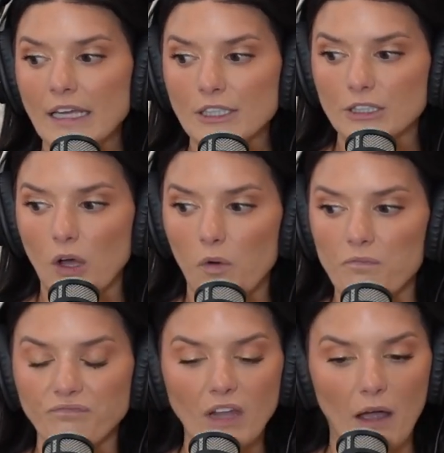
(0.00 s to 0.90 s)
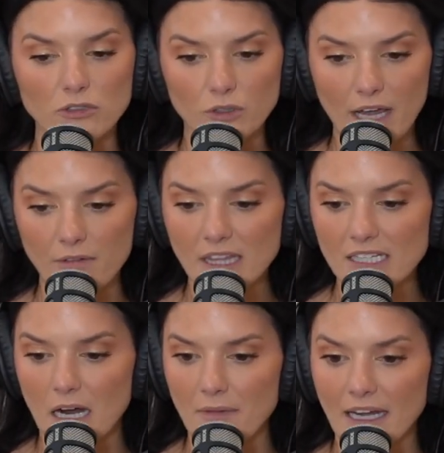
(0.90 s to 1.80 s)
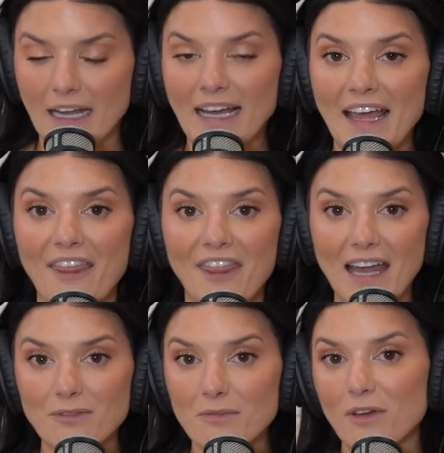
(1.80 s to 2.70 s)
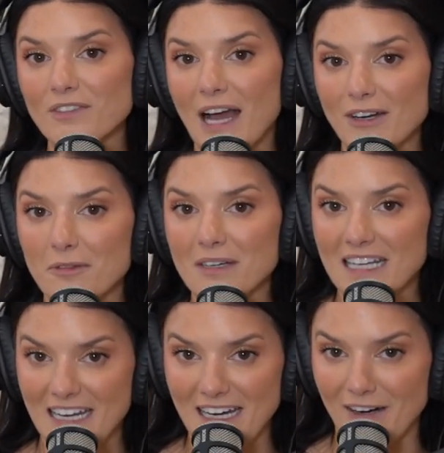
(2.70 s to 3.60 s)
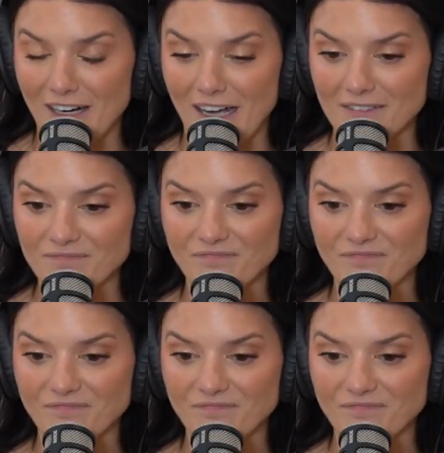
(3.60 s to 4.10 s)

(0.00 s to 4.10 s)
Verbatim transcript: So I was okay with the stomach. Then we moved down to the bikini area.